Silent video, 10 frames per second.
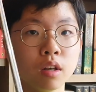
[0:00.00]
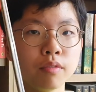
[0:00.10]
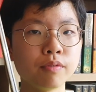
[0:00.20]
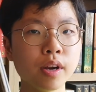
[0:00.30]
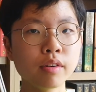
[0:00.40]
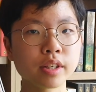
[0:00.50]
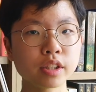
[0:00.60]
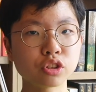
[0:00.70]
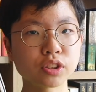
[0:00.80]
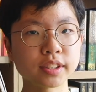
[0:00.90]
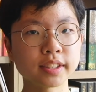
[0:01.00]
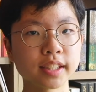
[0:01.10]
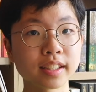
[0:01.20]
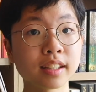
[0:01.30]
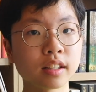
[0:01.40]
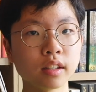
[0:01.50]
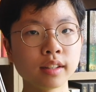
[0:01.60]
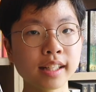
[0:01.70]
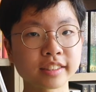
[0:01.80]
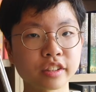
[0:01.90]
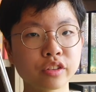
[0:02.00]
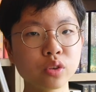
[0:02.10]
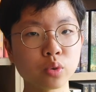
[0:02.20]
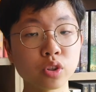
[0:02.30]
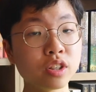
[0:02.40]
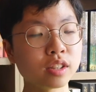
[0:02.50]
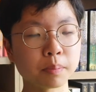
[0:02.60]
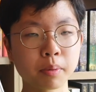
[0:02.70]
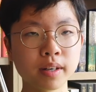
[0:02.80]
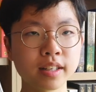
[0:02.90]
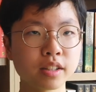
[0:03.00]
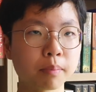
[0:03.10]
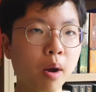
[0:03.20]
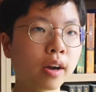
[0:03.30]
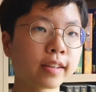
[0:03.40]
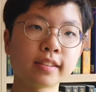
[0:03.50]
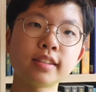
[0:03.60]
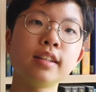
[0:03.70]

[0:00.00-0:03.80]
Very interesting. That's a clue. You need to put it in your pocket.